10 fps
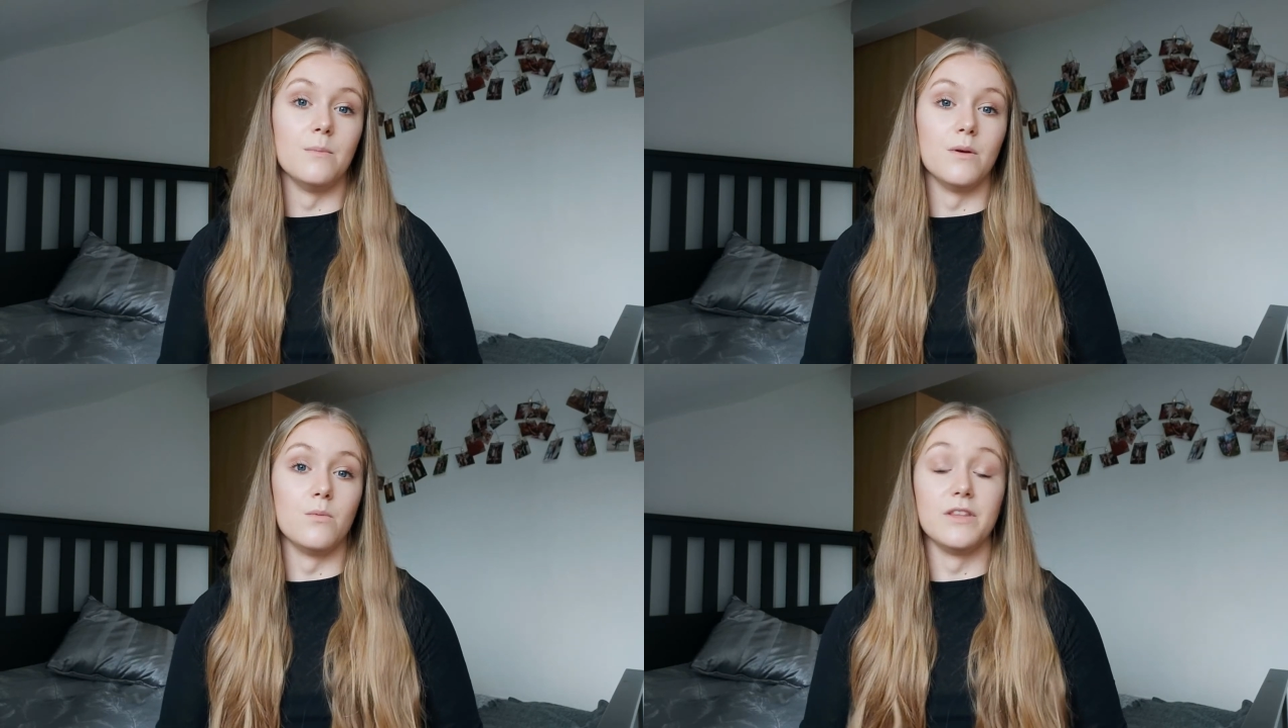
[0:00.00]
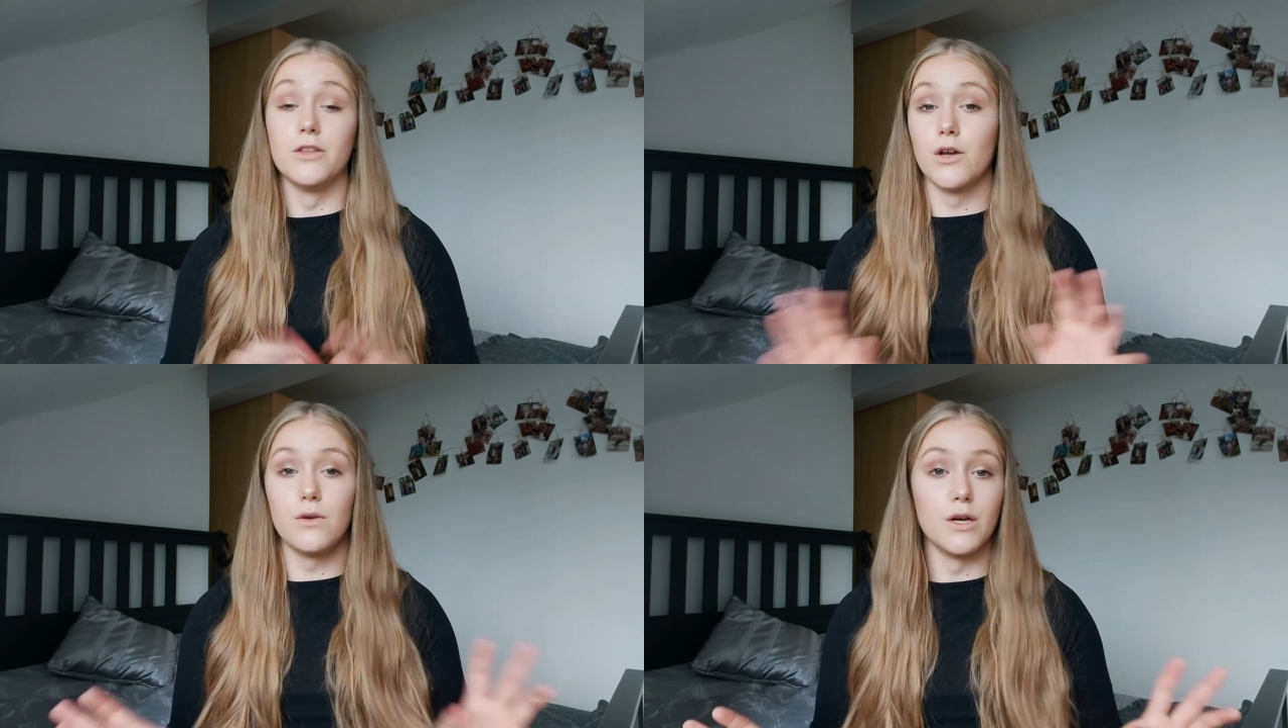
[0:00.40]
with
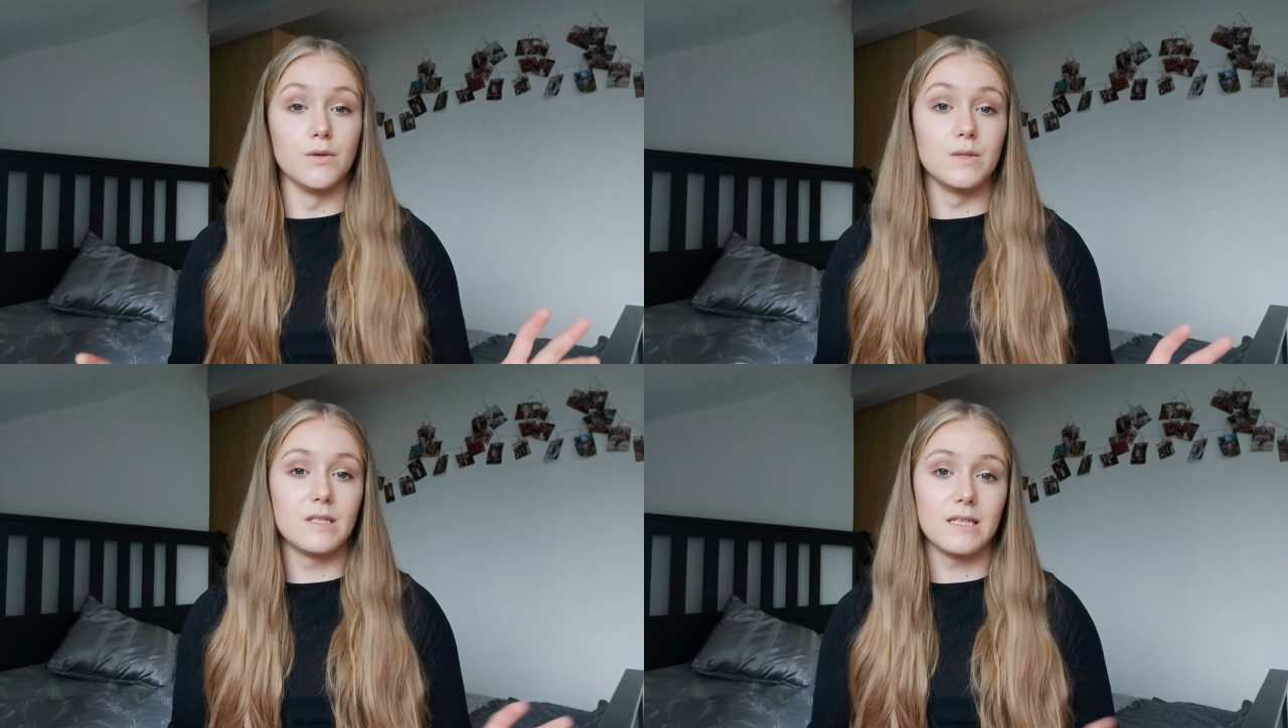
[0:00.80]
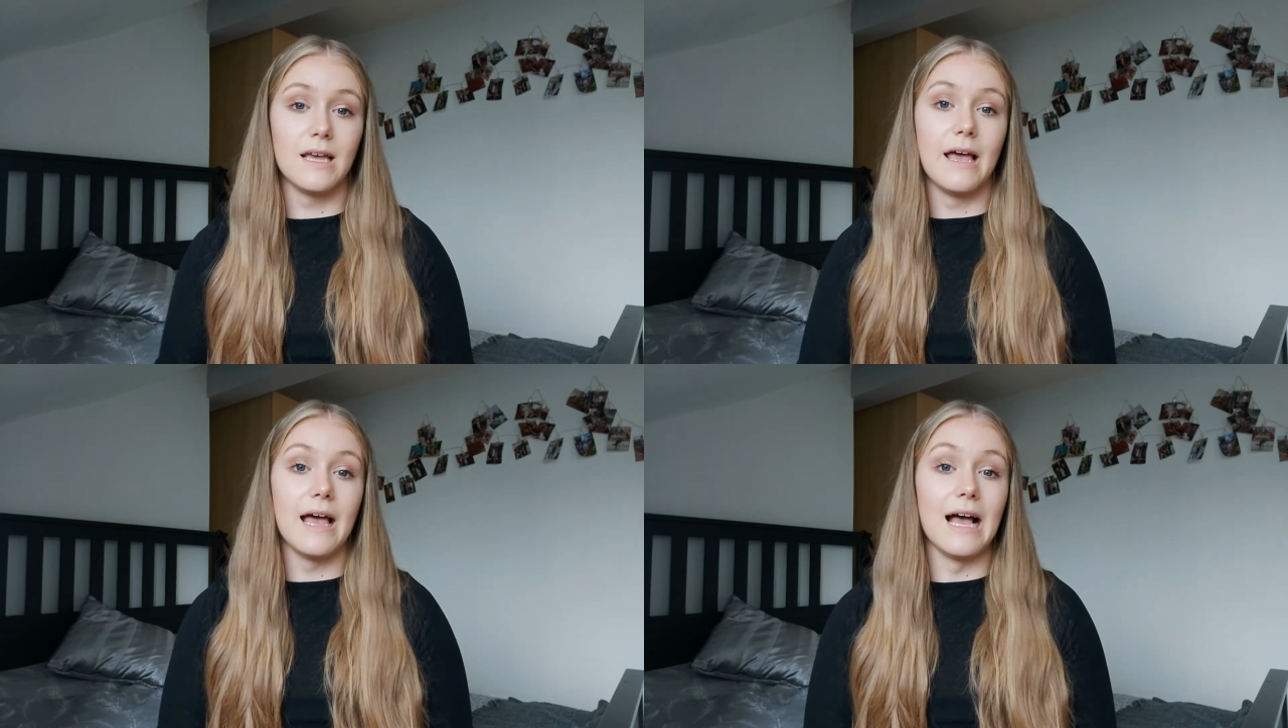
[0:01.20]
no notes,
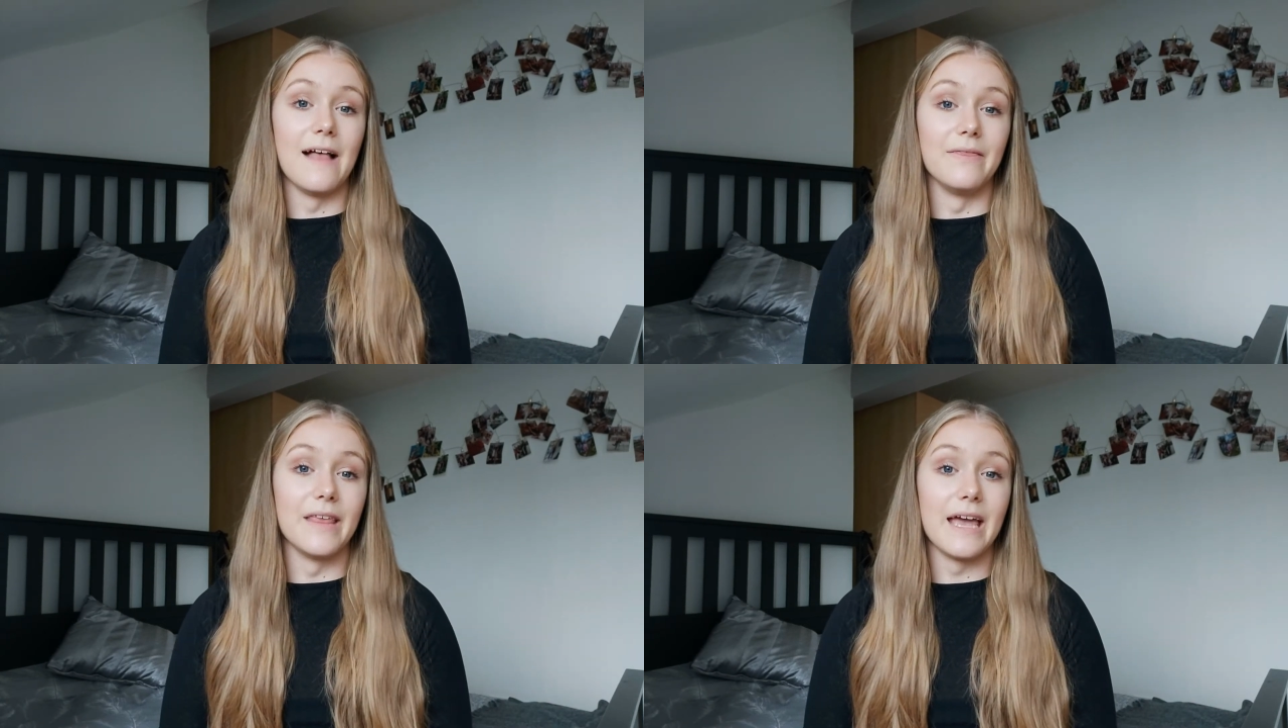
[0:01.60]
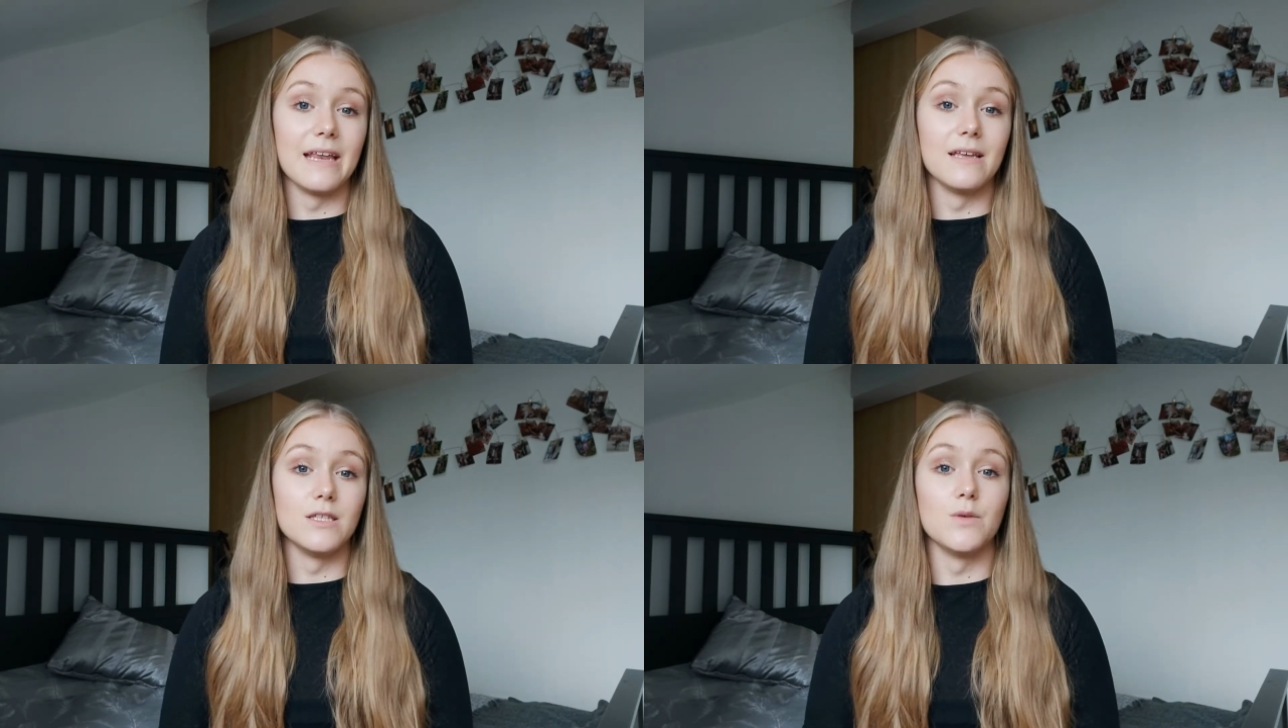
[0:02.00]
and
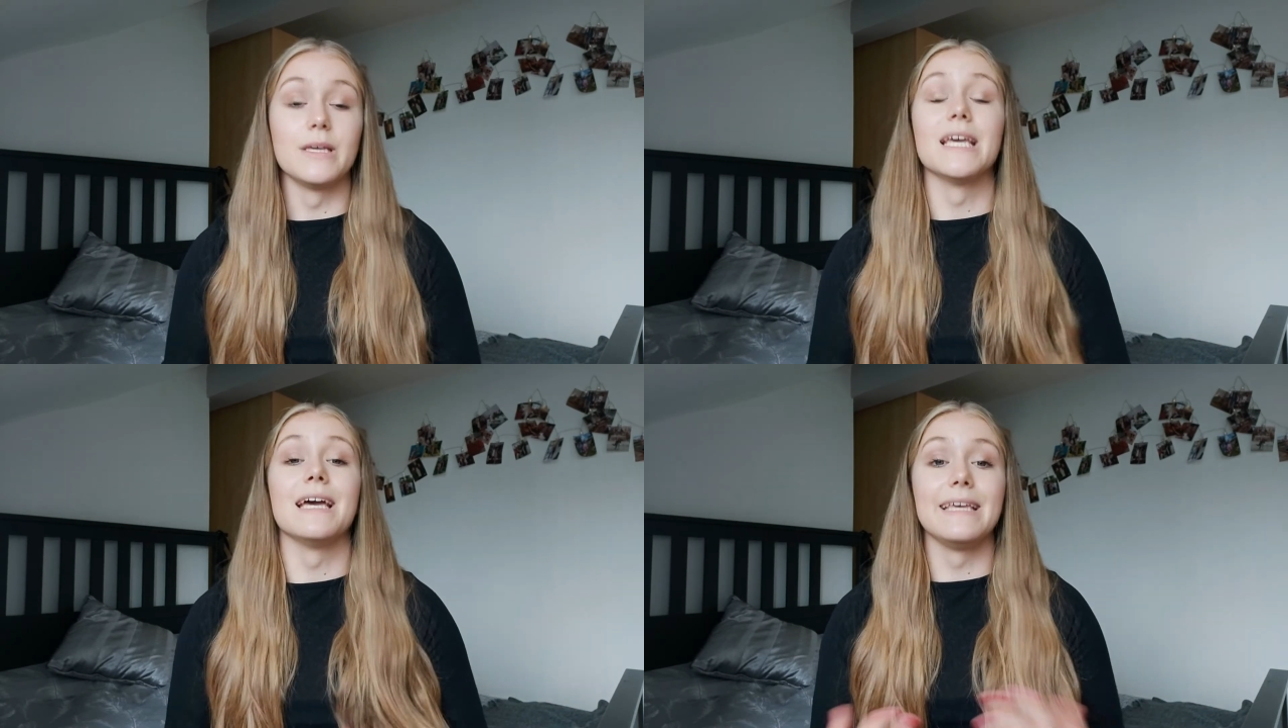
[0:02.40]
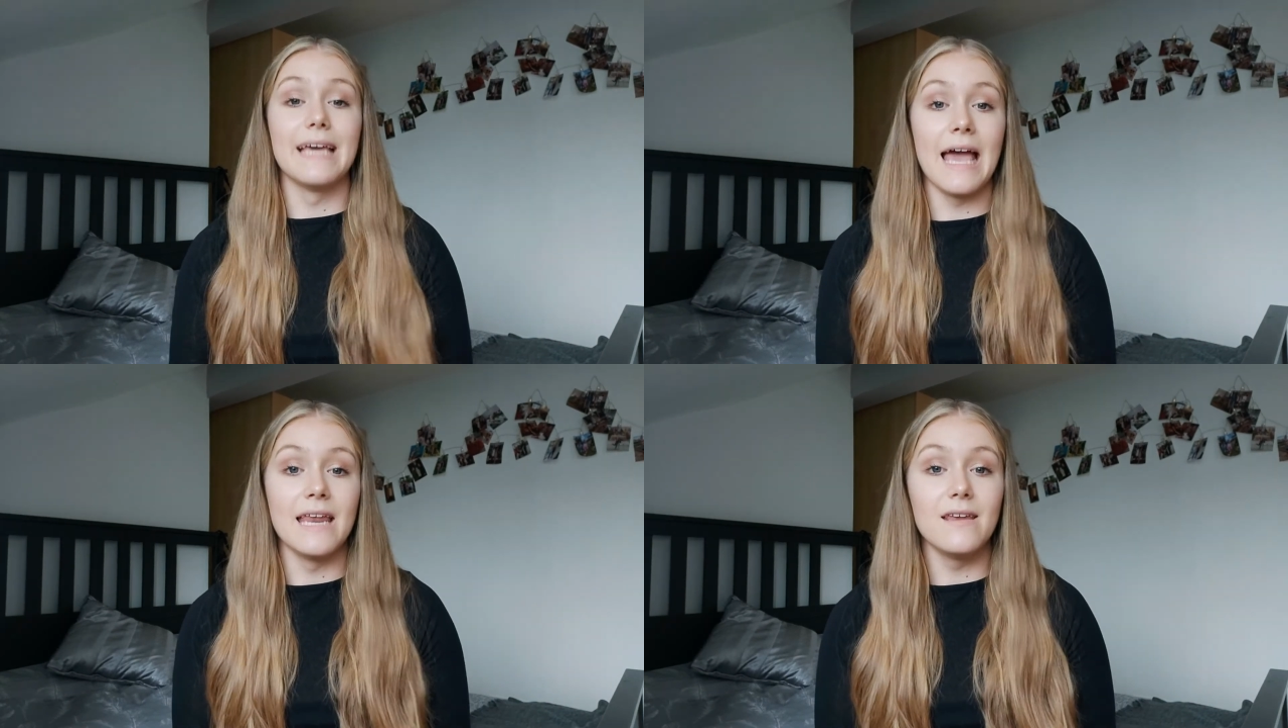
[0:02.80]
then doing it
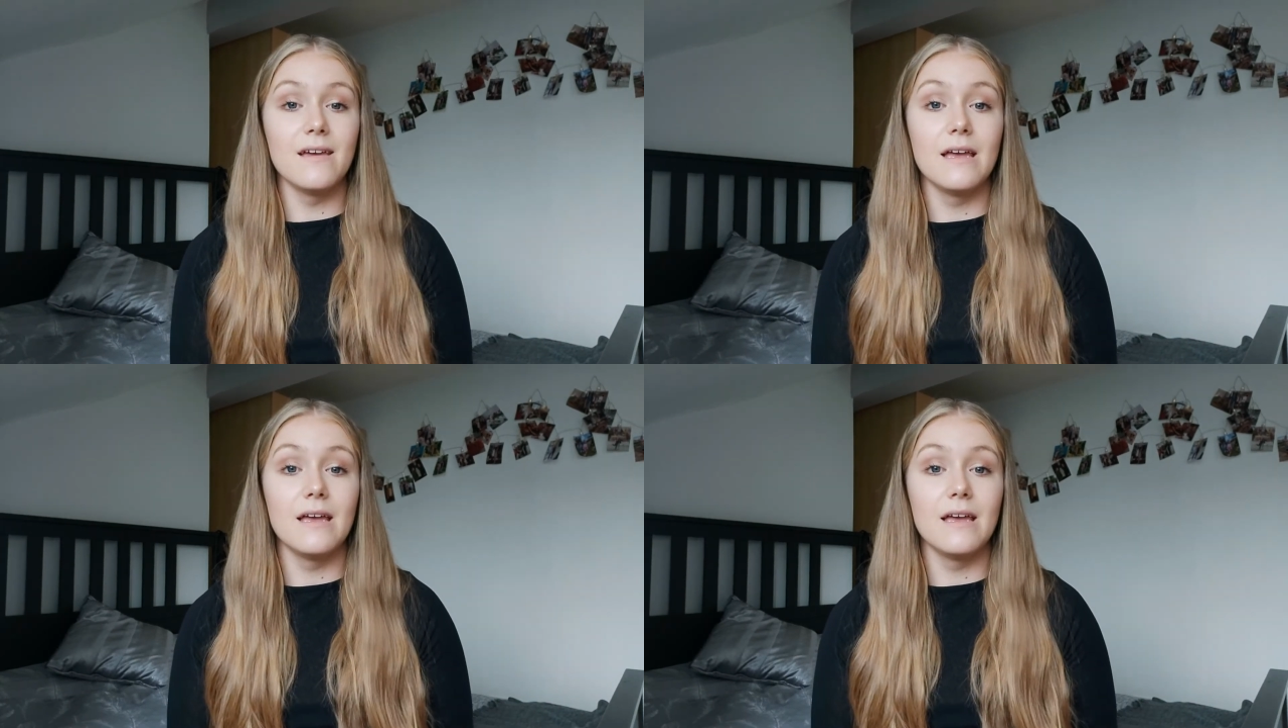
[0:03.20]
again